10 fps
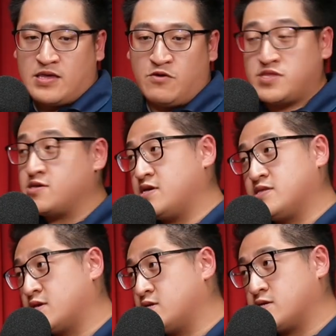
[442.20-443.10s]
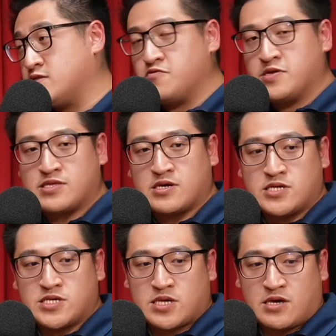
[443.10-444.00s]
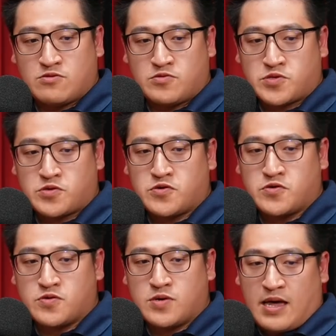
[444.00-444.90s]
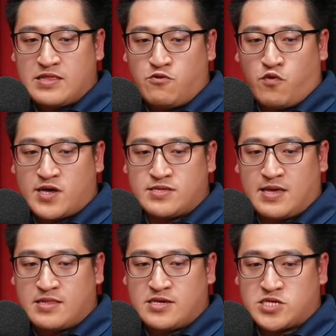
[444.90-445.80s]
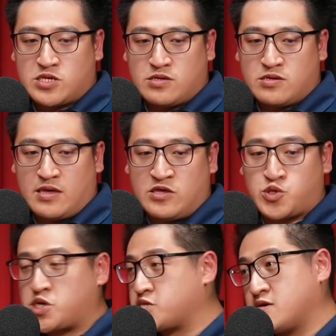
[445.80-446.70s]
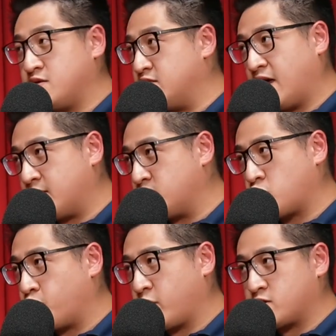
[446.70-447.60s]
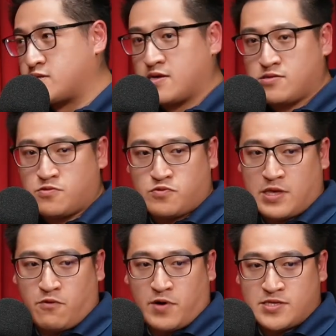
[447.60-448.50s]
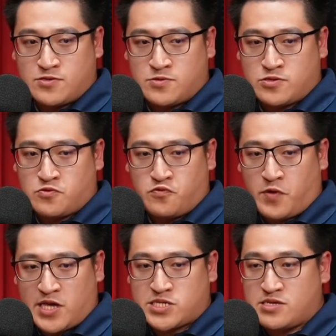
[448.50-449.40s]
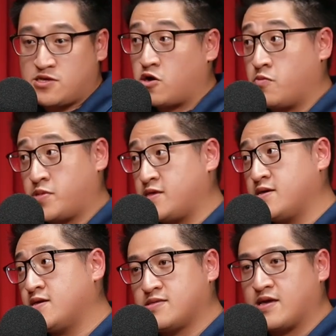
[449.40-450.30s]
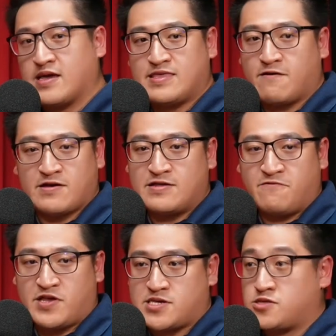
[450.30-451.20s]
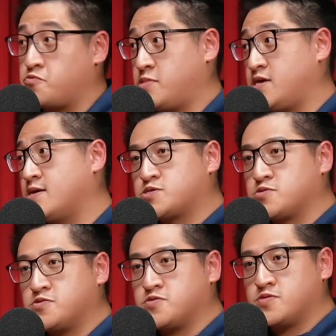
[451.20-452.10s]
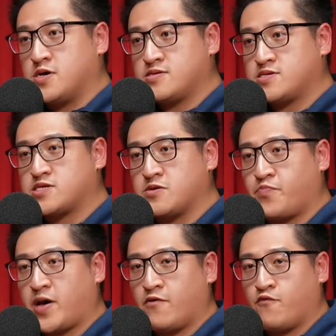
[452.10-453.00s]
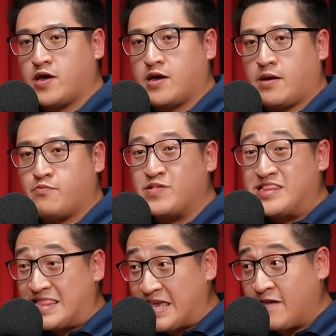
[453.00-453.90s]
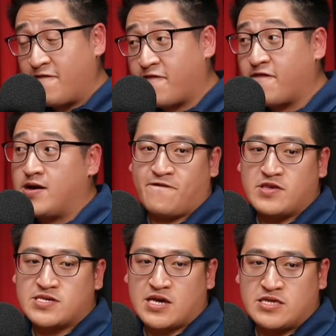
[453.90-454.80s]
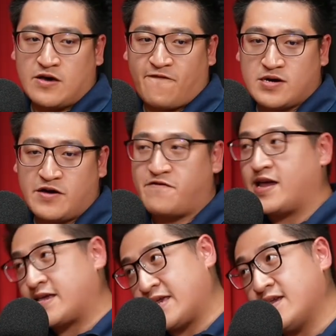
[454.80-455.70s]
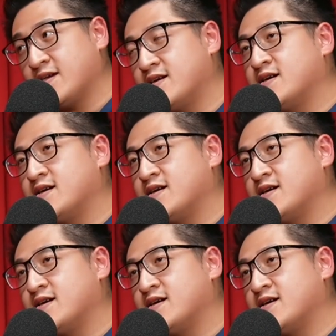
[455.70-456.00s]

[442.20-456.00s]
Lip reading: even the interns, the new interns, and also anyone that is interested in any topics that they wanted to raise in the company, they can directly raise it to me. So this is the part where I believe with this kind of hierarchy,